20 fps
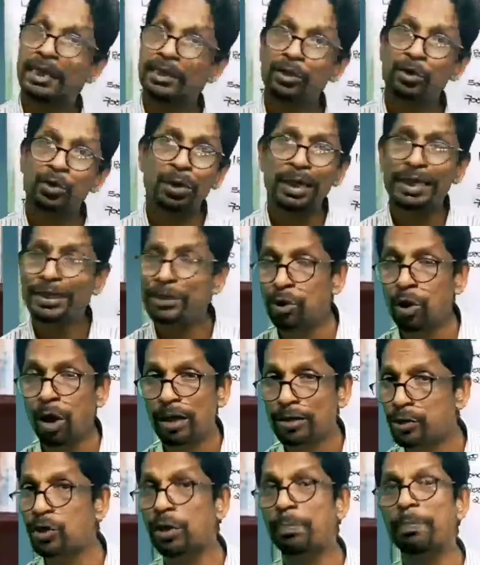So it should
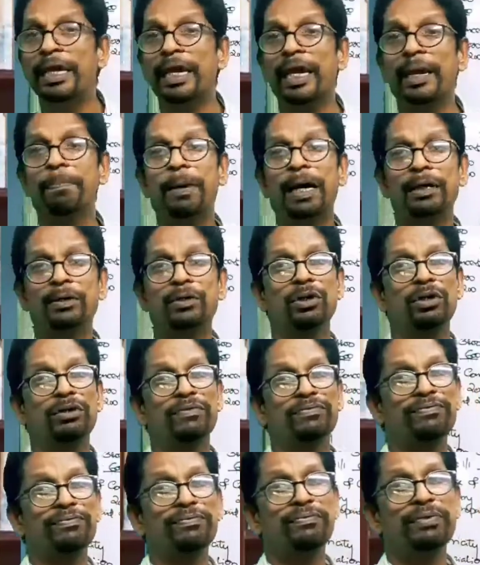also be a part
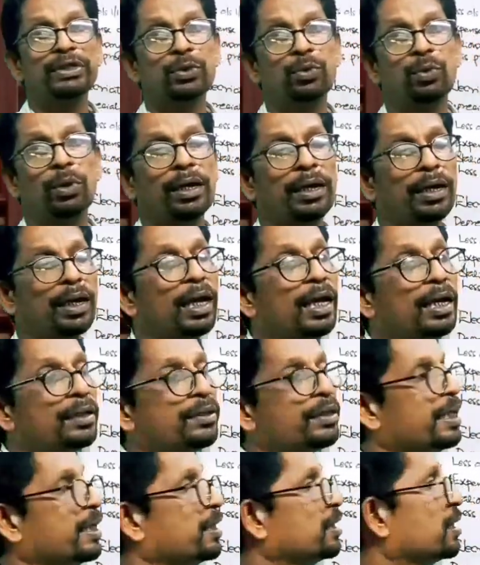of which one?
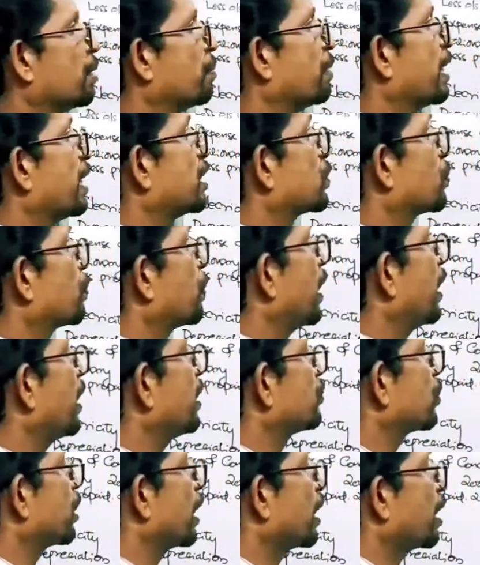The income and
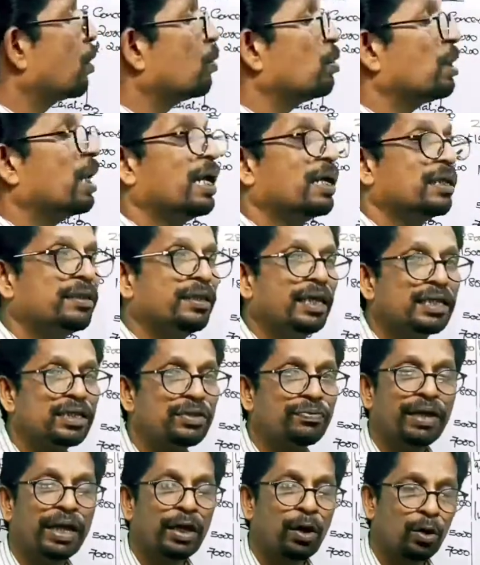expenditure account.
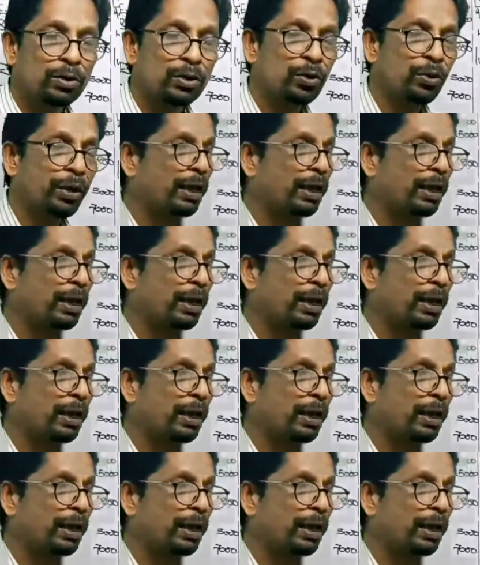Thus we are also